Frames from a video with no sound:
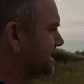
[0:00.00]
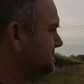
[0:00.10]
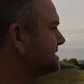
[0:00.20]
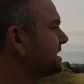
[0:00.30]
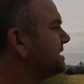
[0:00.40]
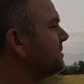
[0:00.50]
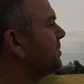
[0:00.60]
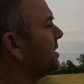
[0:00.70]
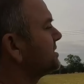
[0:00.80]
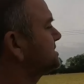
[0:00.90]
mean, it's ticking the
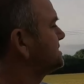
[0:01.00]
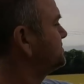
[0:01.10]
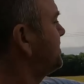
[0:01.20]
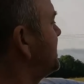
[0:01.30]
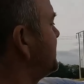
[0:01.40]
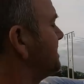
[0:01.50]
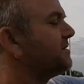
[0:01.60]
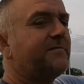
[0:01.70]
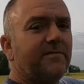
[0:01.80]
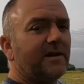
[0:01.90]
box. There's plenty
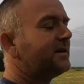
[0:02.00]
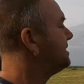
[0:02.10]
of